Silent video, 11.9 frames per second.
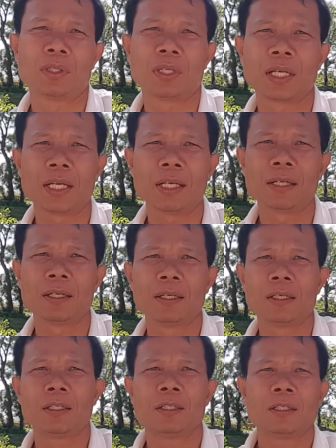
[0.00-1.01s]
Okay,
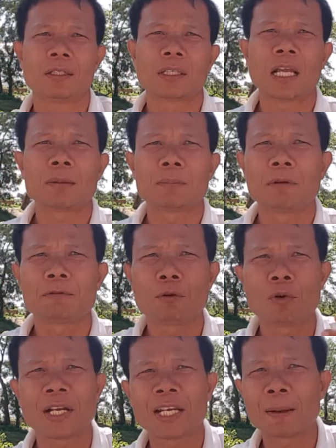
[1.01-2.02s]
like
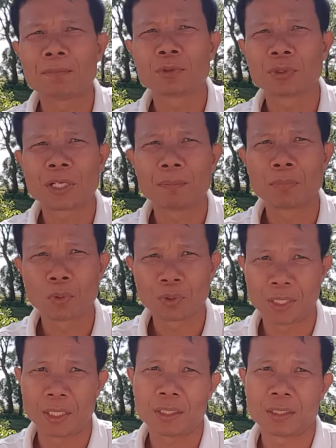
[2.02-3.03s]
before I came to
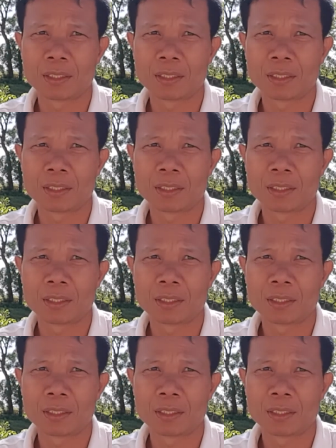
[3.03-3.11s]
Cambodia,